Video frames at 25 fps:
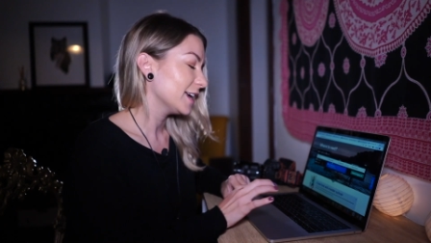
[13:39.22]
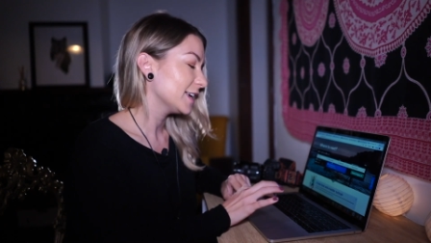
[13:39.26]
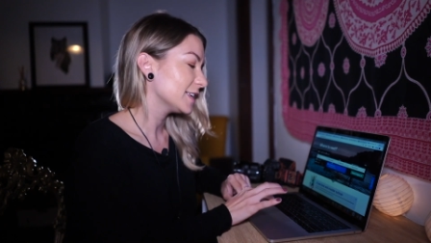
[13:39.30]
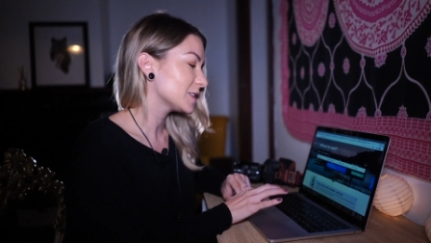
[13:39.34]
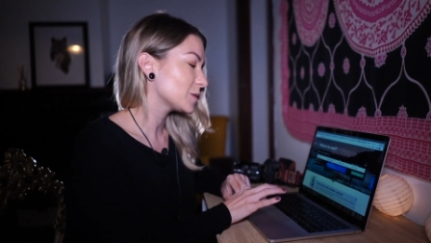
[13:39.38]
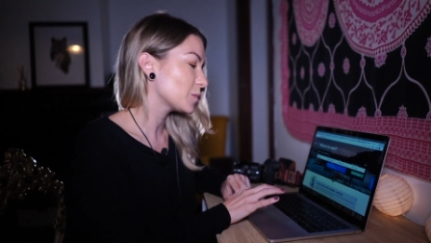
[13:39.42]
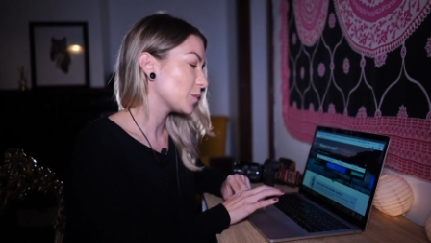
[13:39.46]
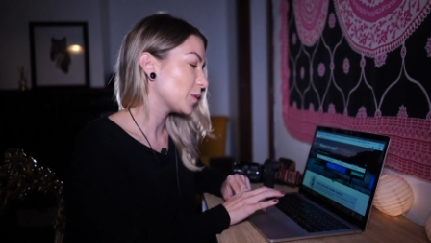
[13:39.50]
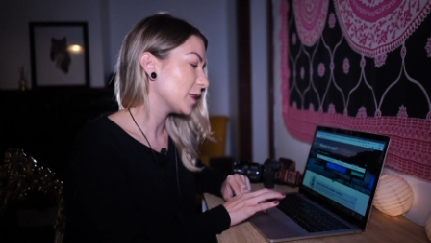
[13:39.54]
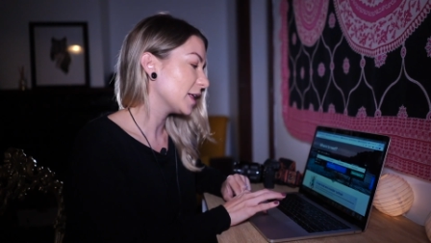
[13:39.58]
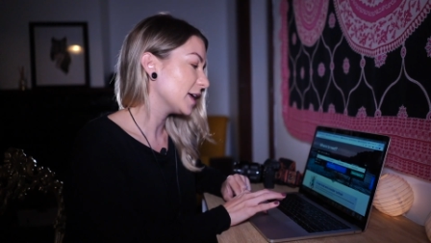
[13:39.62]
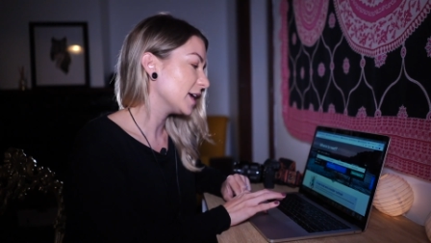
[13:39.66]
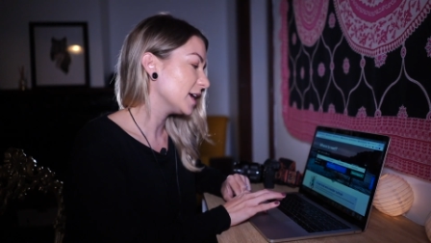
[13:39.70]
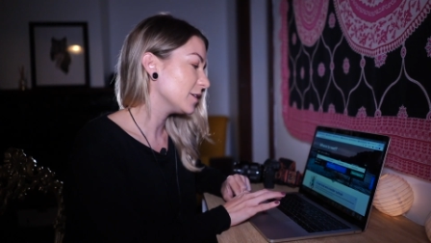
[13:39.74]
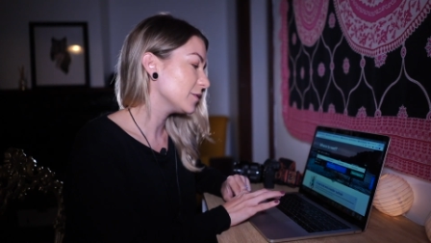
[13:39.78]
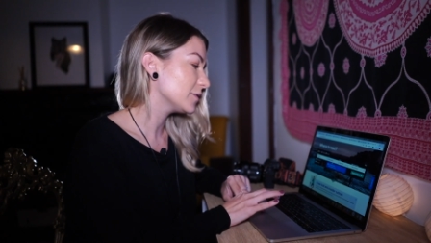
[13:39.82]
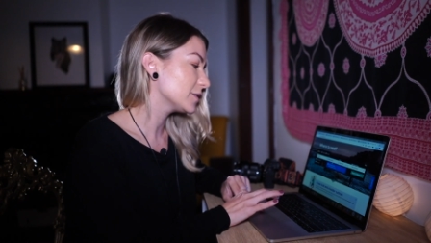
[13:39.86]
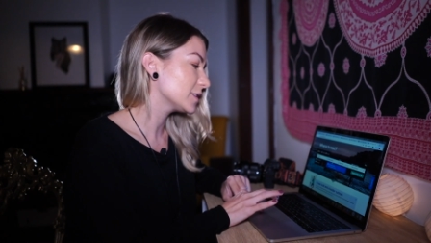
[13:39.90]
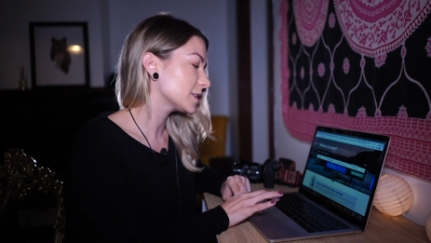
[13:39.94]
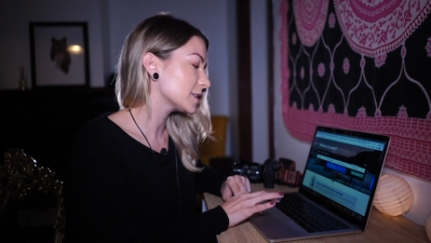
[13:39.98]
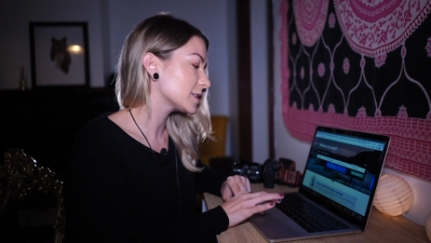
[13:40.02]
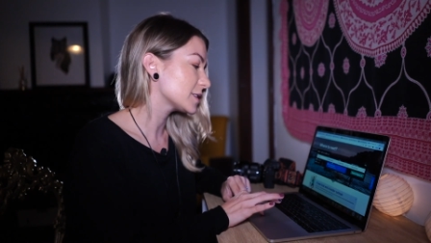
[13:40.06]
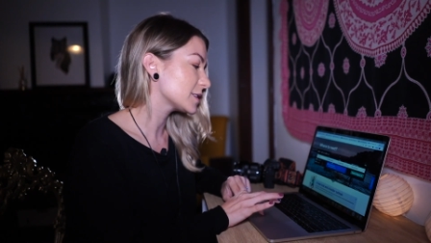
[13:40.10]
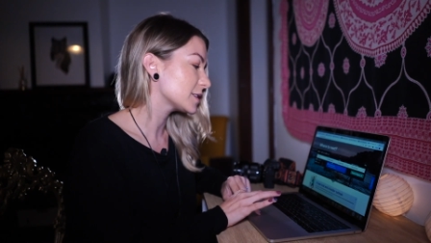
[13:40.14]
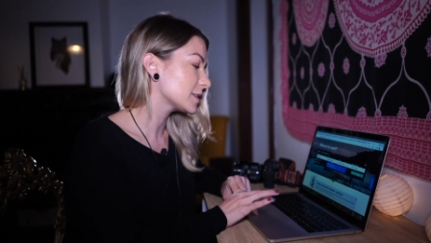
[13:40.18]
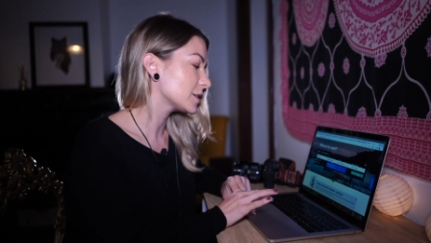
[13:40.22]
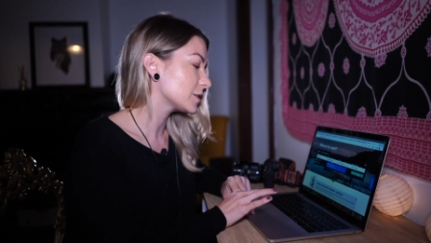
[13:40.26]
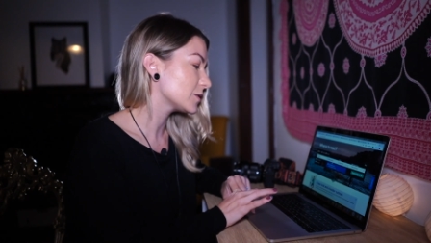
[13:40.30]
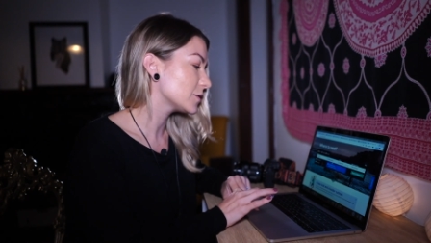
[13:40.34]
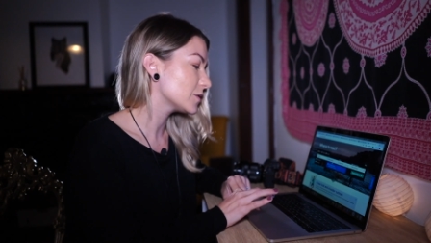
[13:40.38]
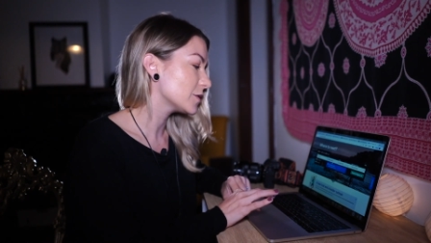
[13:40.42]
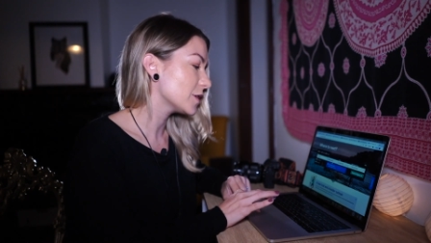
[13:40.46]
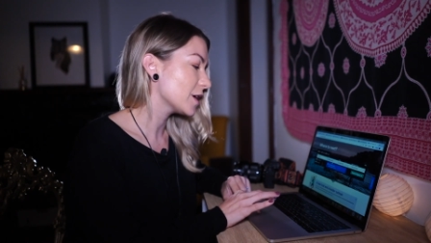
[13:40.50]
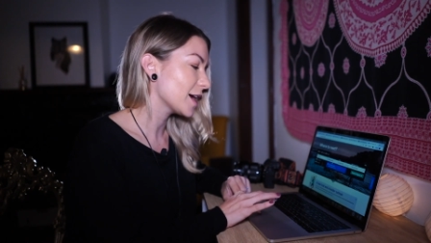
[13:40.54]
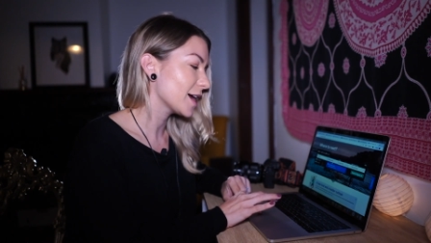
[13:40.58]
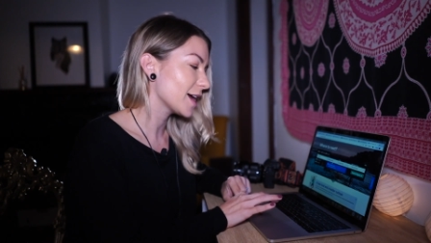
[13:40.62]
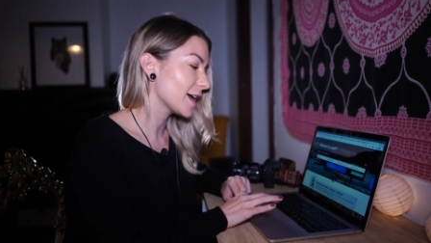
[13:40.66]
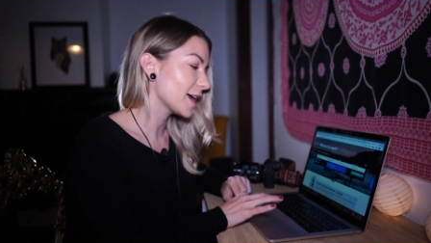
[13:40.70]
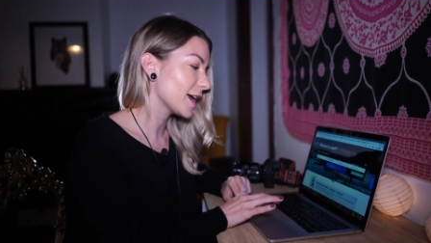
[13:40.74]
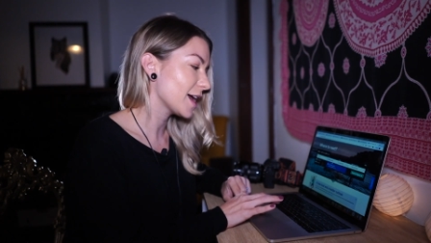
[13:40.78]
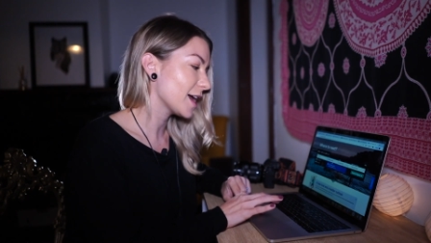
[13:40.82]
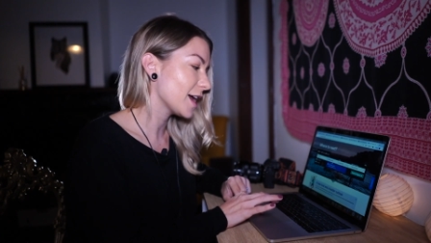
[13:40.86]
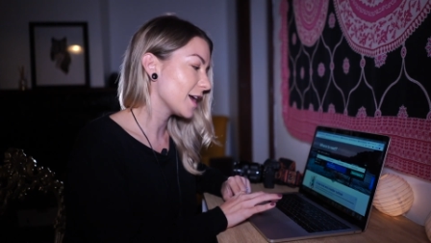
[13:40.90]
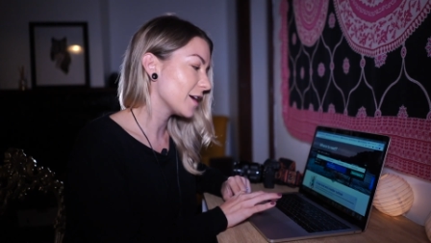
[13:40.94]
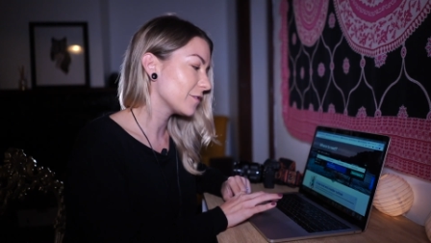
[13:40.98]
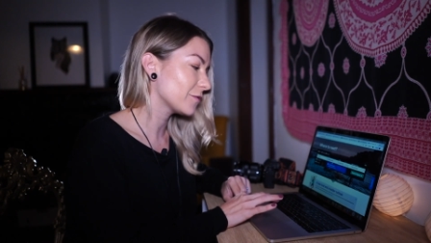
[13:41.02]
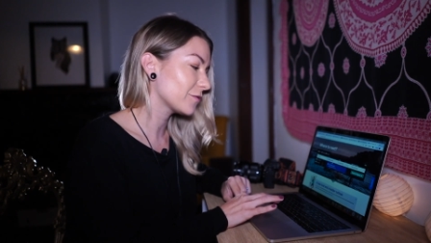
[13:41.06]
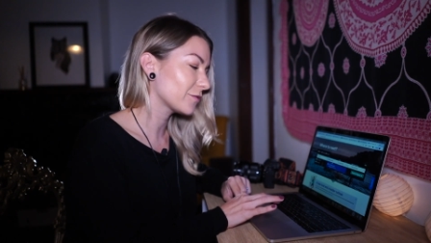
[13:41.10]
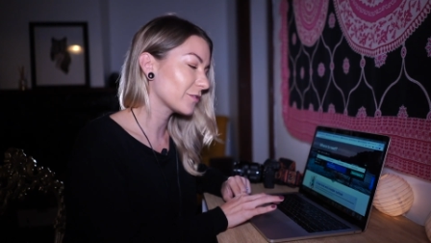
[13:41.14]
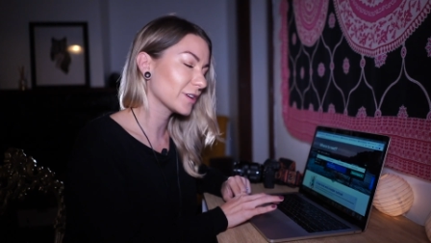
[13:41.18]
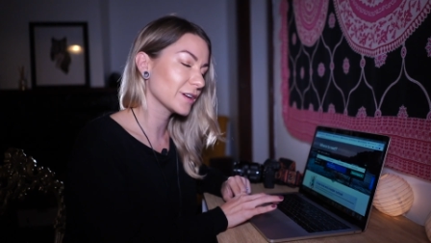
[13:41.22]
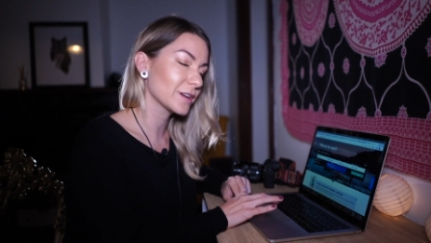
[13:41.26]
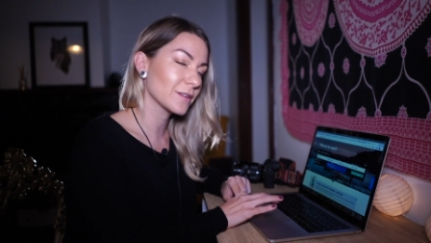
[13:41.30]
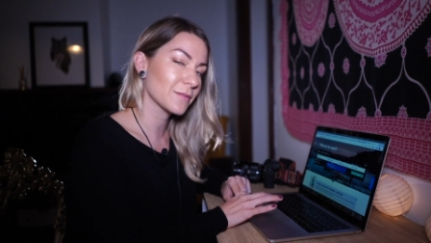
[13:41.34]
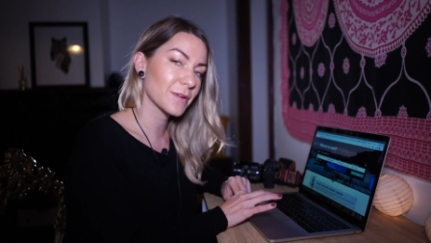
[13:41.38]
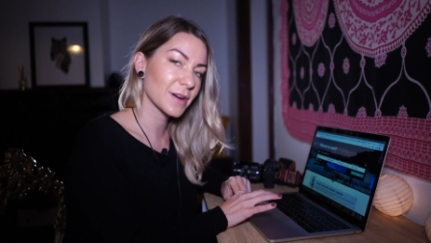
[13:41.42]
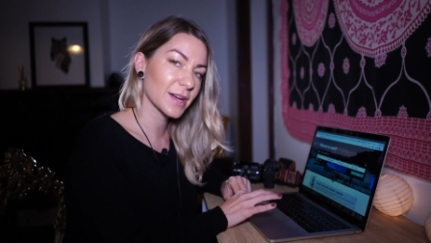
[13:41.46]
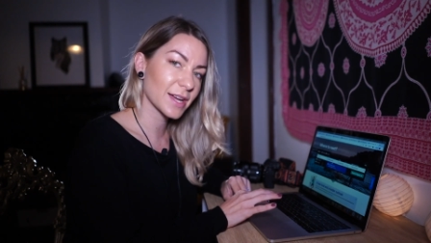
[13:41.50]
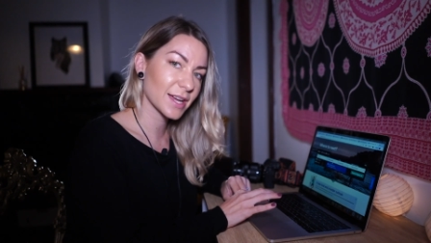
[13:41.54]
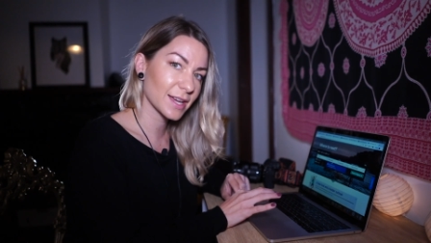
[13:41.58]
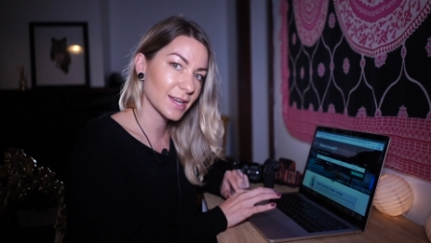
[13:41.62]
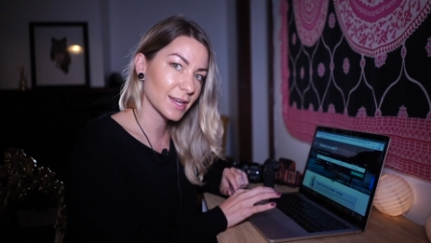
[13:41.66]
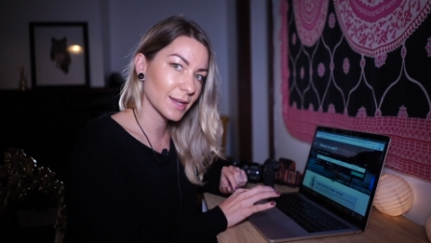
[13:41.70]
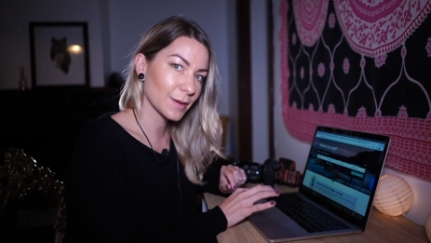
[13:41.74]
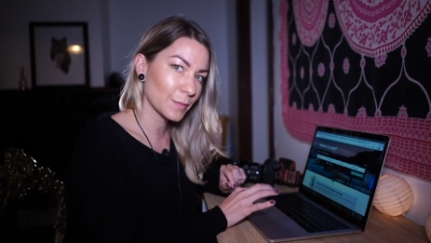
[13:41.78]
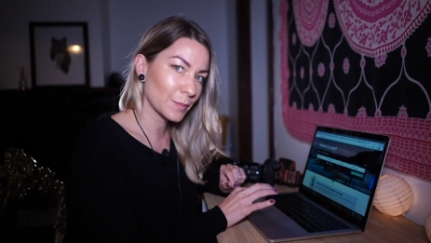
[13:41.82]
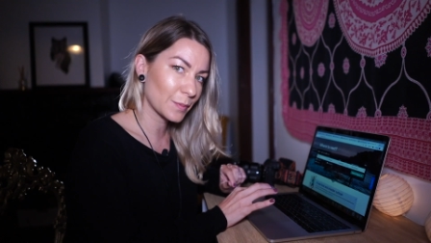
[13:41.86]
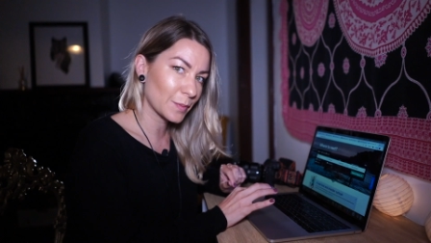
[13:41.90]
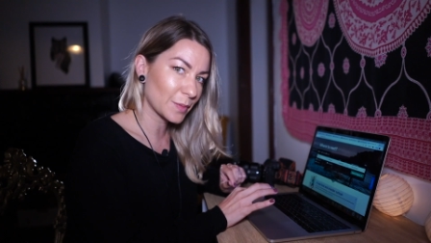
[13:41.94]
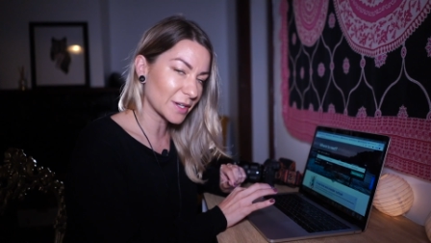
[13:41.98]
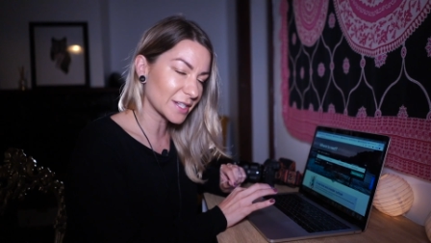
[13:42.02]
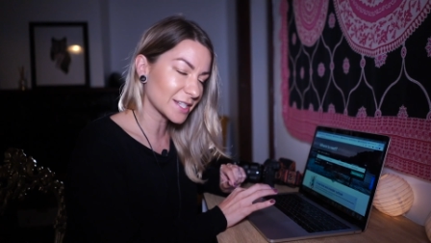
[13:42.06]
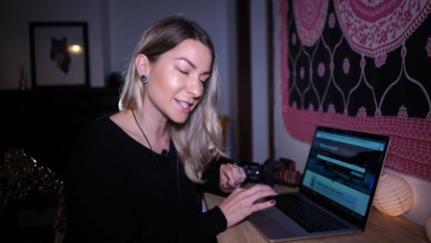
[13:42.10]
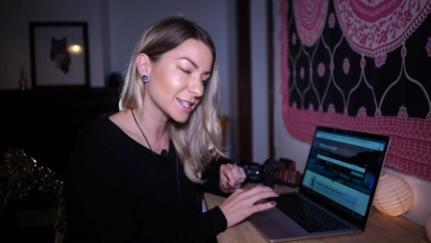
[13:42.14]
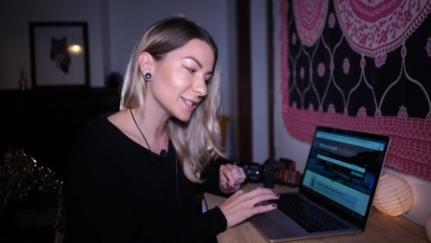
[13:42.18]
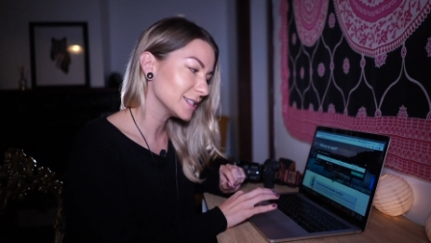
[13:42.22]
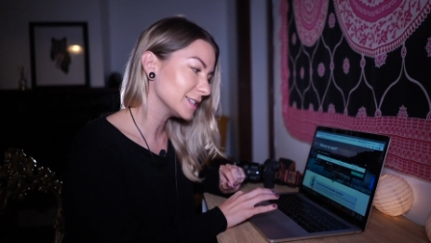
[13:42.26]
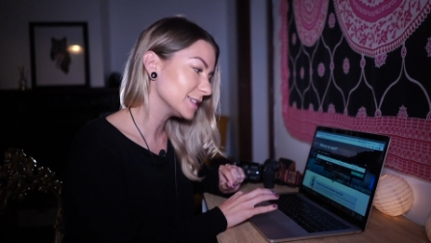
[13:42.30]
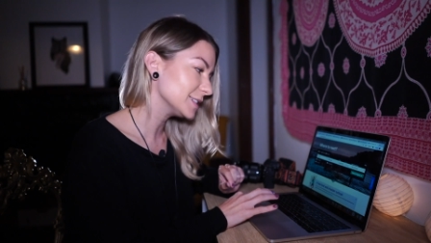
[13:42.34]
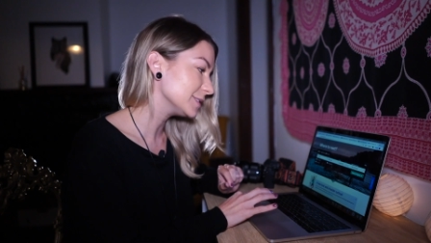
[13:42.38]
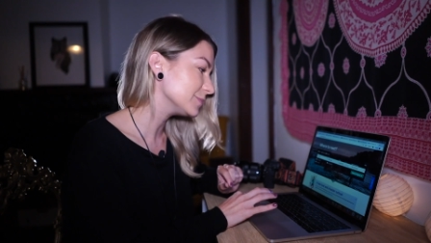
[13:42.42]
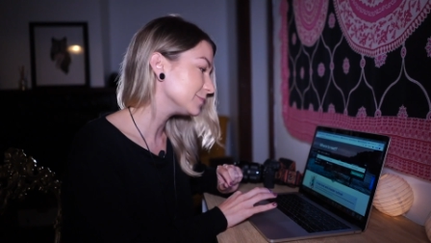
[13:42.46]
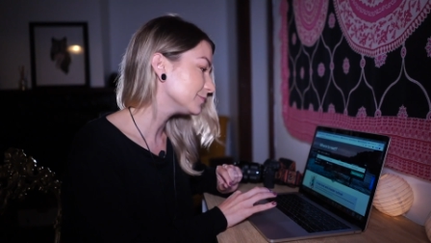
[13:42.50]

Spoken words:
is playing with this little everywhere button.